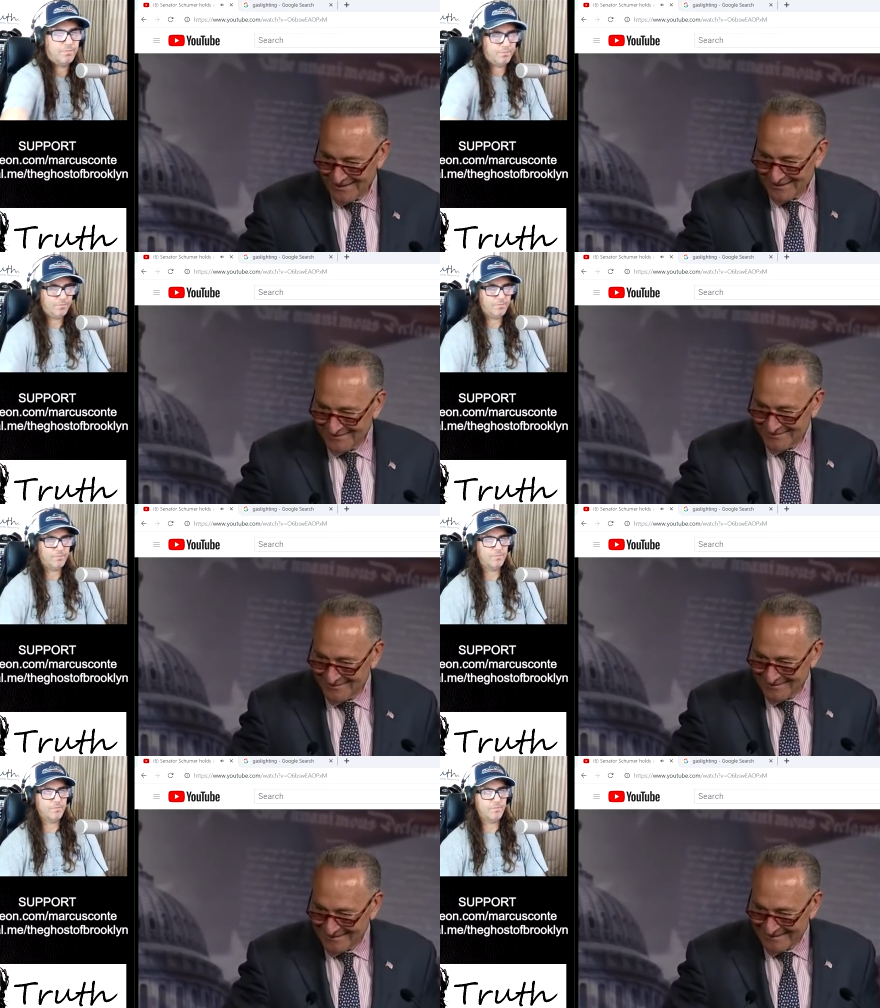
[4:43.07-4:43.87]
Speaker 1: Hmm?
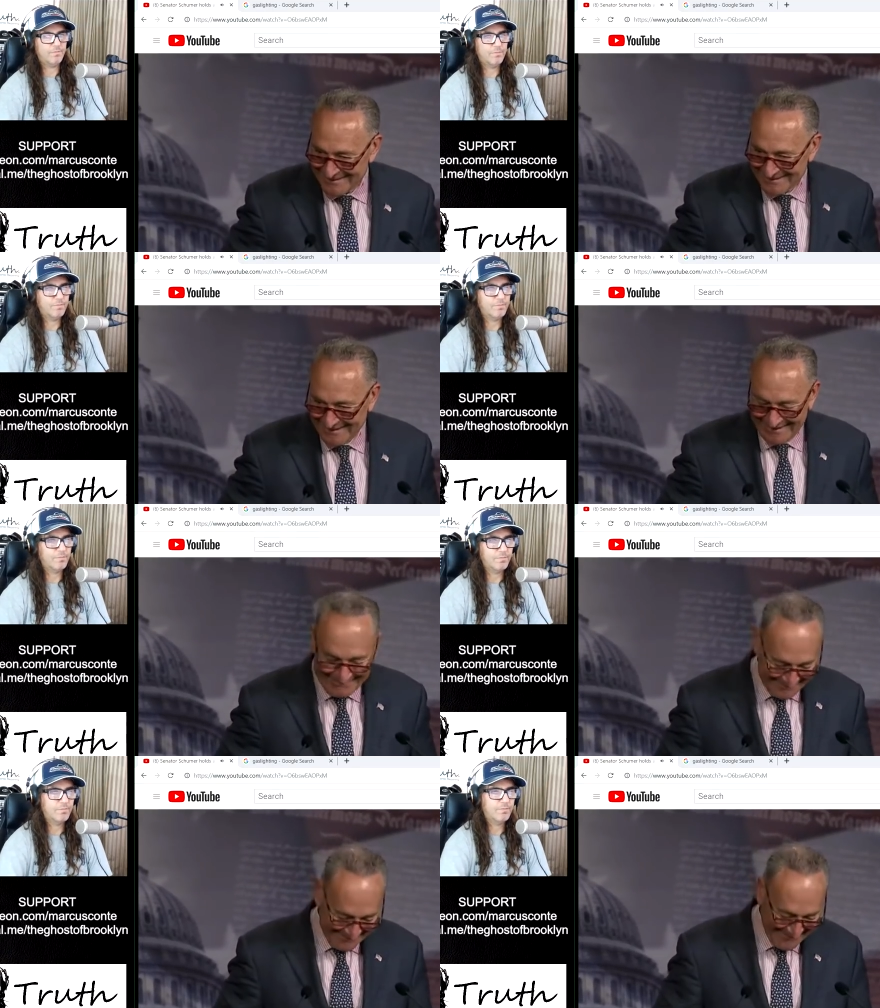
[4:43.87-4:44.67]
Yeah.
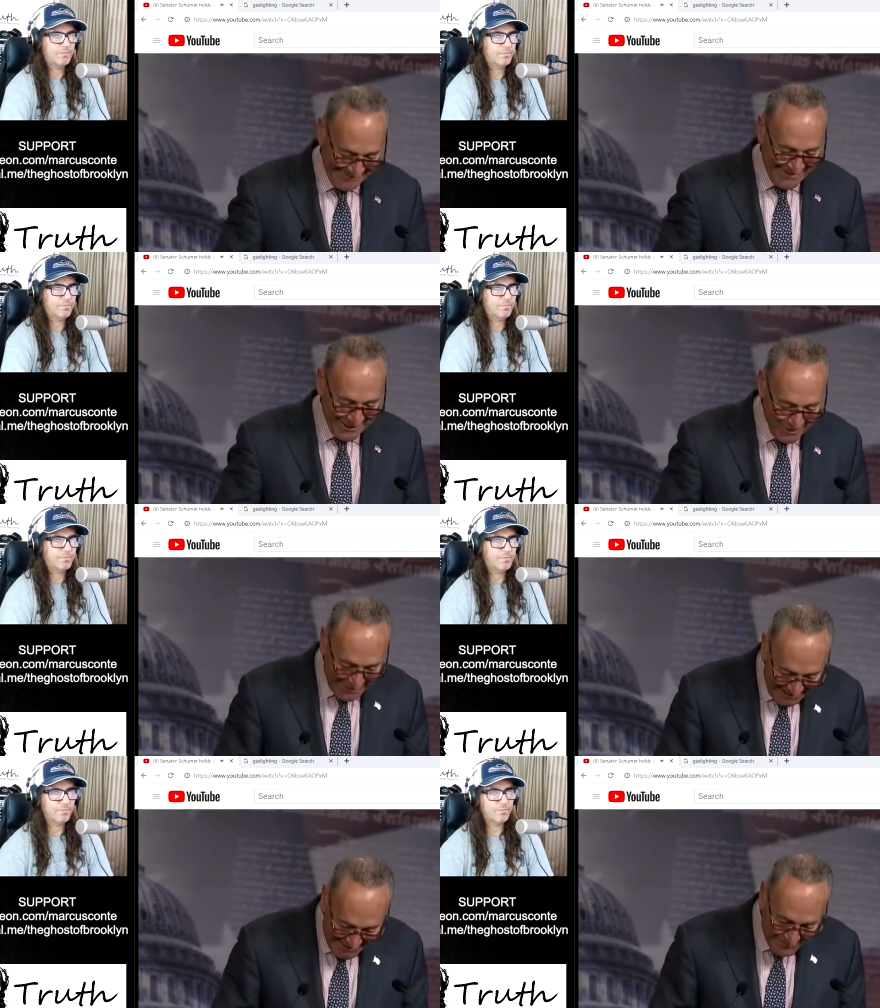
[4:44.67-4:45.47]

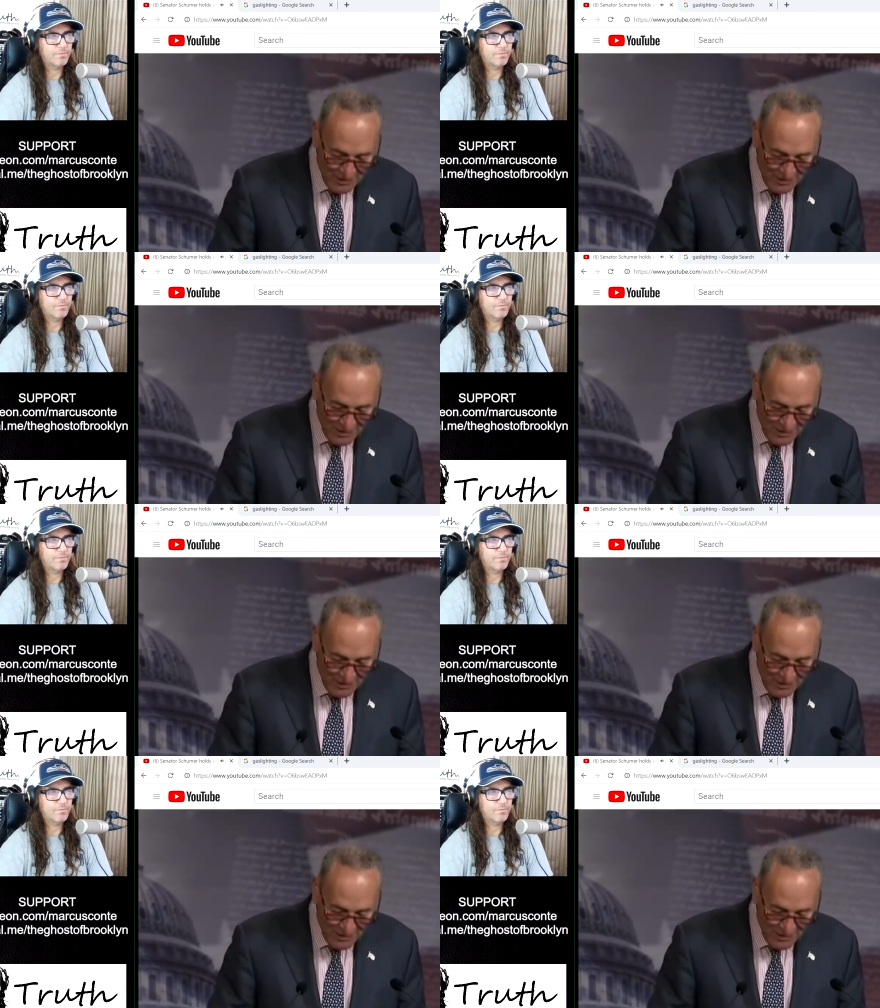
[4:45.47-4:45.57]
Okay.